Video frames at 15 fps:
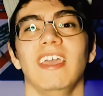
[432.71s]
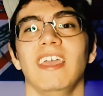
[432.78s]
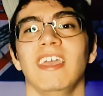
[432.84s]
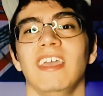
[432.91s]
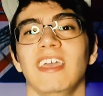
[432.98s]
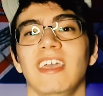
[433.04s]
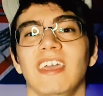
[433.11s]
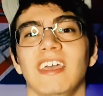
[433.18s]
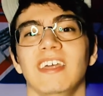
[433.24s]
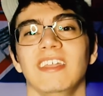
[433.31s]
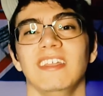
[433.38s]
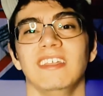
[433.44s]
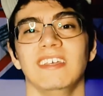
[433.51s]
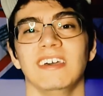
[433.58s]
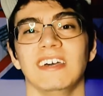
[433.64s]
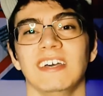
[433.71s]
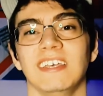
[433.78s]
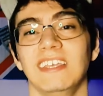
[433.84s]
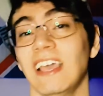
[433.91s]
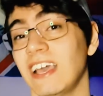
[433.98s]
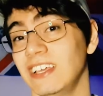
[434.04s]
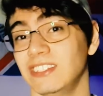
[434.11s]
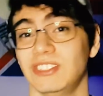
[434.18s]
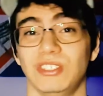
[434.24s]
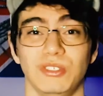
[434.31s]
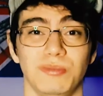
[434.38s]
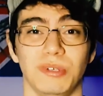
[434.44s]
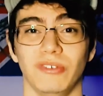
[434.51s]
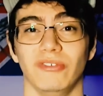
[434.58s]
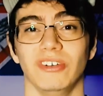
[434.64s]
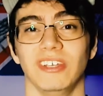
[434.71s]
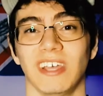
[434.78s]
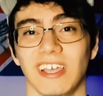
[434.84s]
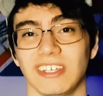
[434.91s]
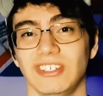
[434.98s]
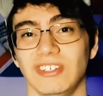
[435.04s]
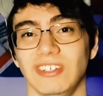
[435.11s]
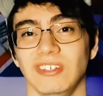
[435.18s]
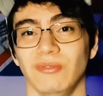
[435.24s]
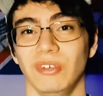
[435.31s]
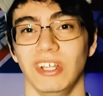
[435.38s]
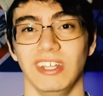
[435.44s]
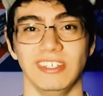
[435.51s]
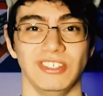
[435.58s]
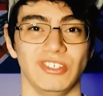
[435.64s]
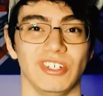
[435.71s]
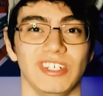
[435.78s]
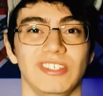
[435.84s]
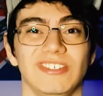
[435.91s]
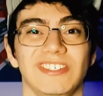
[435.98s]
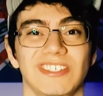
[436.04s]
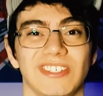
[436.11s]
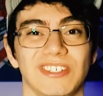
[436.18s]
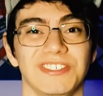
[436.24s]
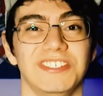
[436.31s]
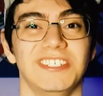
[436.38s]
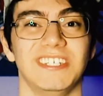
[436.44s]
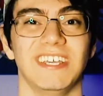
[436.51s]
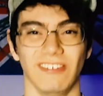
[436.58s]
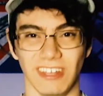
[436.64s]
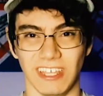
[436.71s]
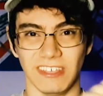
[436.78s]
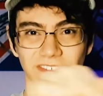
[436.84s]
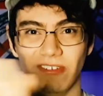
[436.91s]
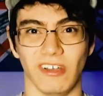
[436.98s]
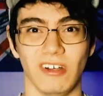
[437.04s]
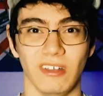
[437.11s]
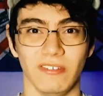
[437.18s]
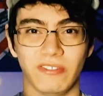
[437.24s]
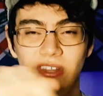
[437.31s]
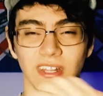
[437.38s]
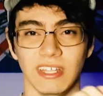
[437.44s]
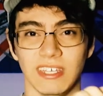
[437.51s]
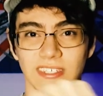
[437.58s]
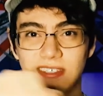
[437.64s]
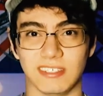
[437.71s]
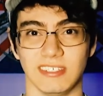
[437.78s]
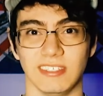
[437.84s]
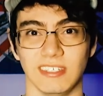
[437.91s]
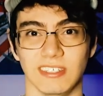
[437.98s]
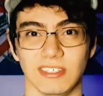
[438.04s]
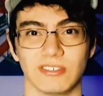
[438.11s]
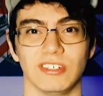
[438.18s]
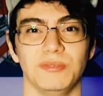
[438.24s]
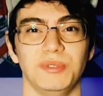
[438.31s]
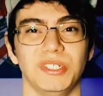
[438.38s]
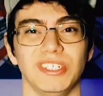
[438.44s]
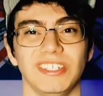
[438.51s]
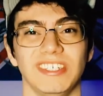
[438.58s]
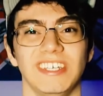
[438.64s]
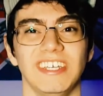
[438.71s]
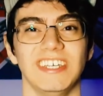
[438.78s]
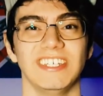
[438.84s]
And yeah, it's super fun actually. Really enjoy doing those. I'll leave all of the links in the description.